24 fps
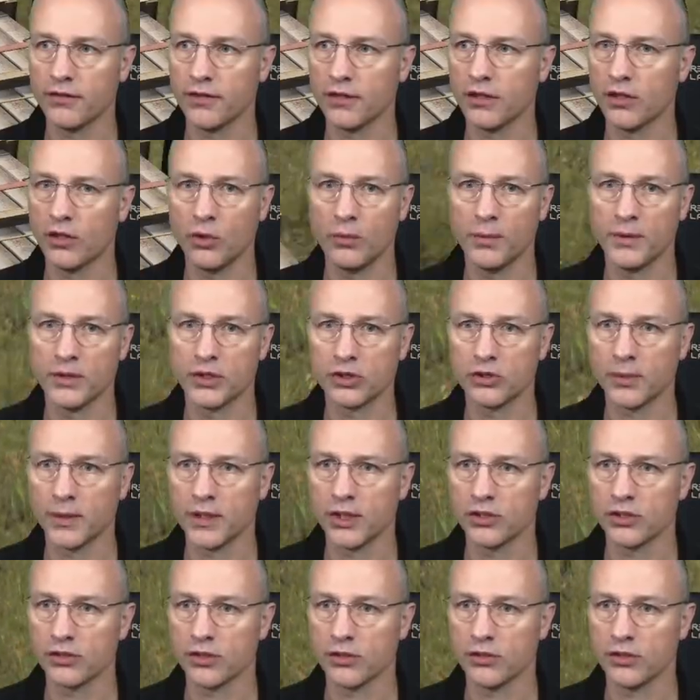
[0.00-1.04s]
I hope it
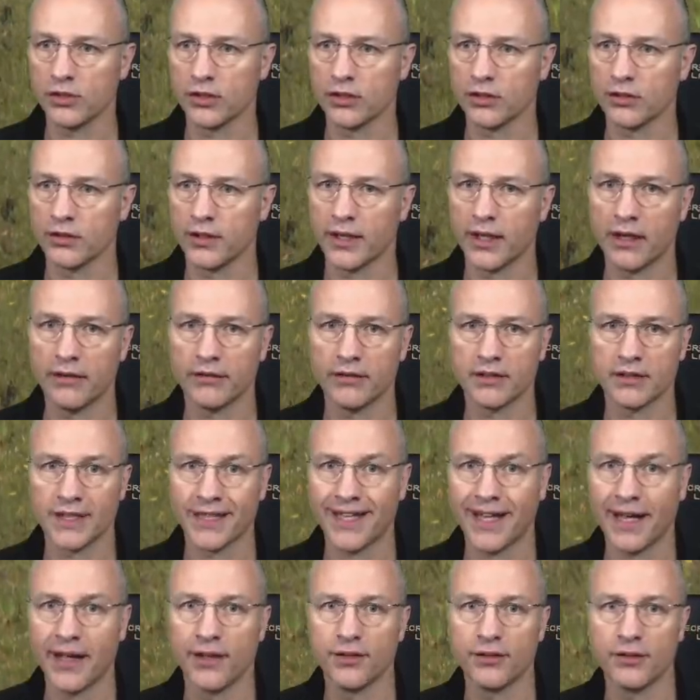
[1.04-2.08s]
swings round to the right after that. I
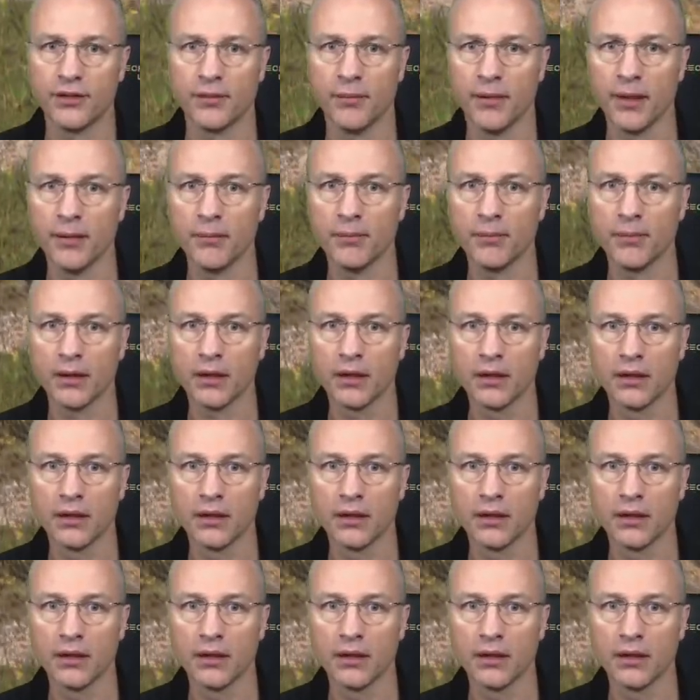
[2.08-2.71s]
can't remember.